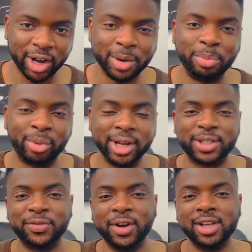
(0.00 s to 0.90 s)
a Brit's
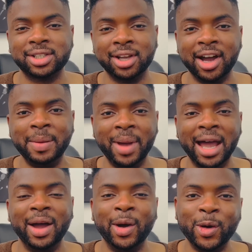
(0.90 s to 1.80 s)
first time at
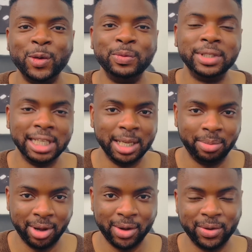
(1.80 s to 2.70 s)
Home
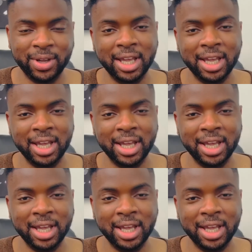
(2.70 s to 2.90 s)
Depot.